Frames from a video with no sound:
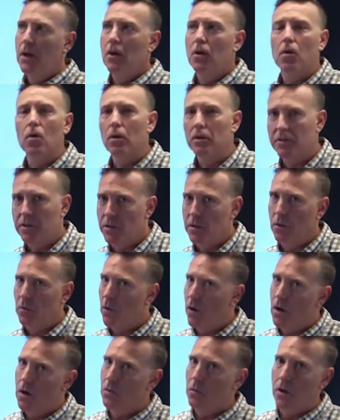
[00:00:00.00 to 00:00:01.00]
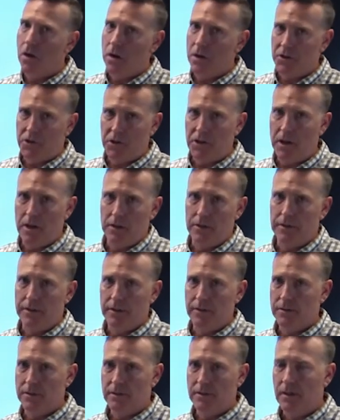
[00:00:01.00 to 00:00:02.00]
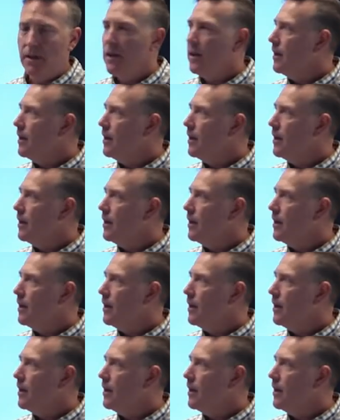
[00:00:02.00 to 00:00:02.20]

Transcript: or to the wall wash areas.